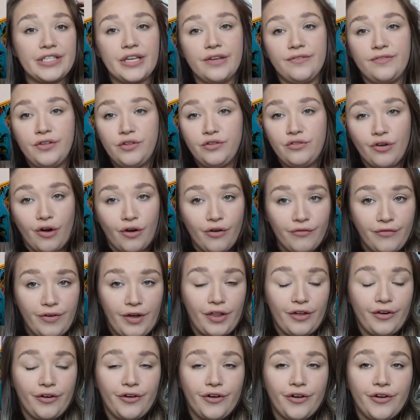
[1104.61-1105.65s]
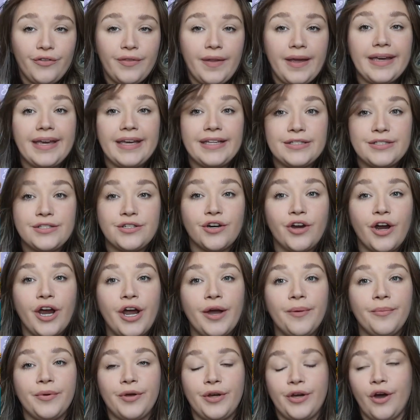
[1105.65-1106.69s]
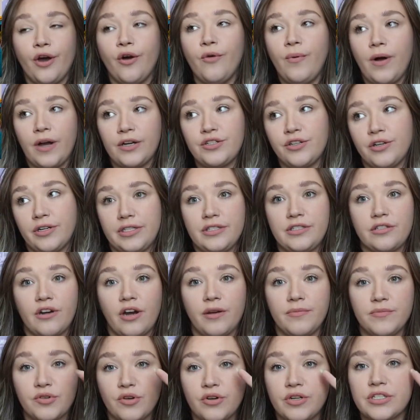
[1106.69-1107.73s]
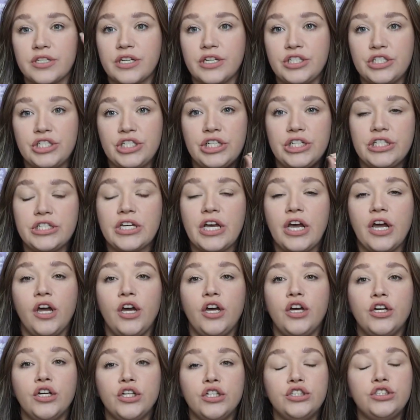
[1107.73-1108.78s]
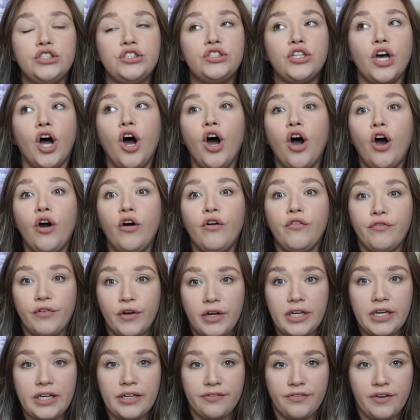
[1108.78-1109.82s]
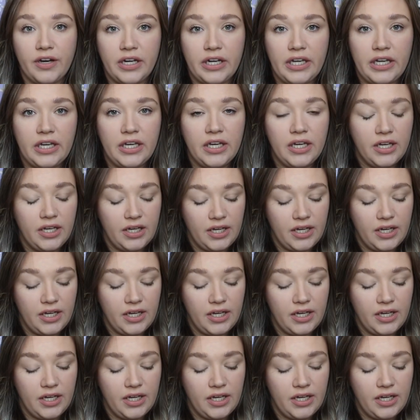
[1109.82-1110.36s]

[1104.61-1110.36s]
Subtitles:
If you don't follow her on like Instagram, go watch her Instagram stories because she's so freaking funny.